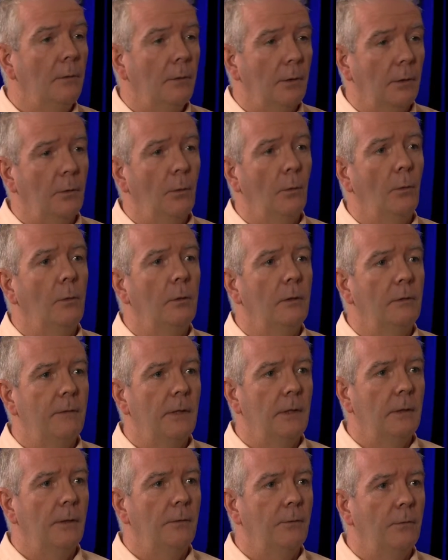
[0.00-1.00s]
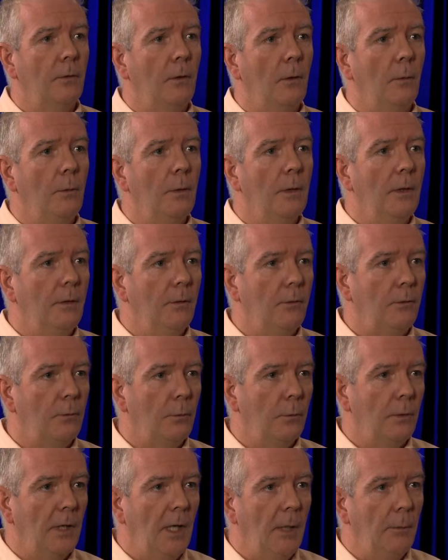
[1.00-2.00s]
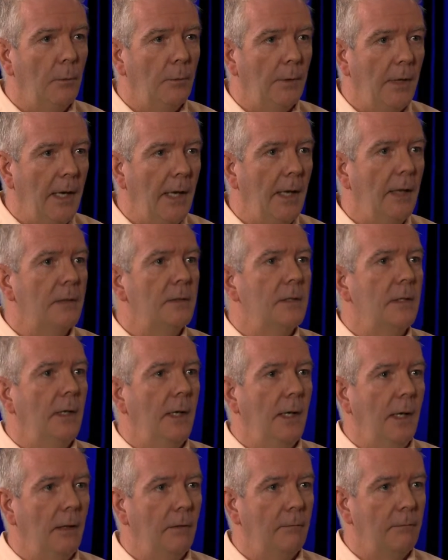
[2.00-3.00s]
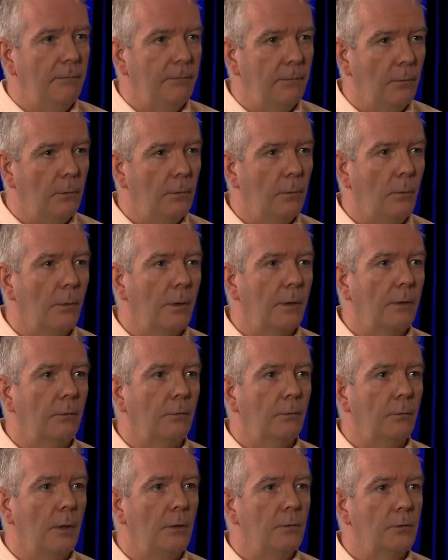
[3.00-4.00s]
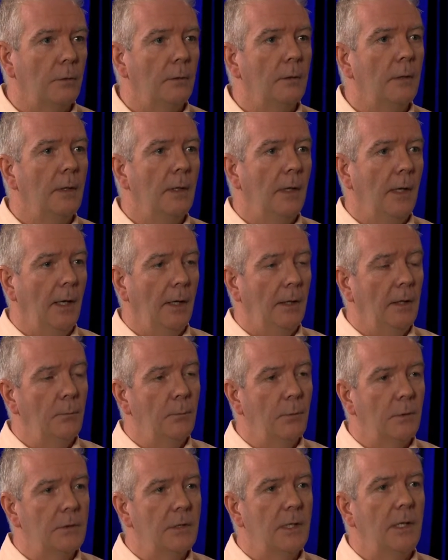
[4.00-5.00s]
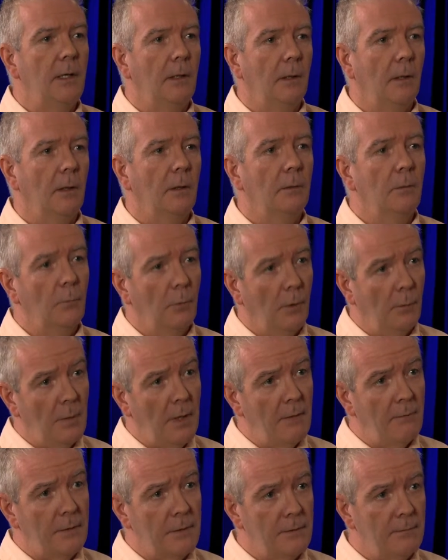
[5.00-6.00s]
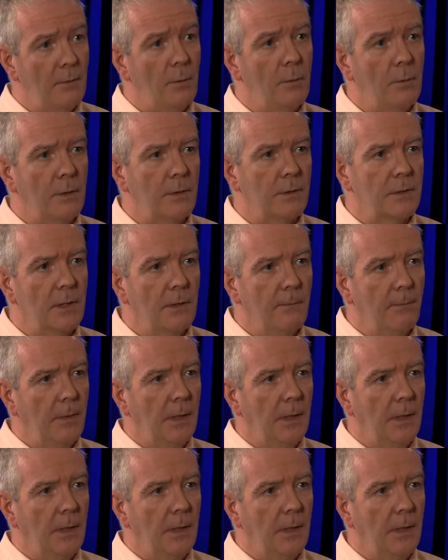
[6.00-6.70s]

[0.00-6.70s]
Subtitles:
The goal of LSO is to enable end-to-end full orchestration, and in particular, where MEF is focused,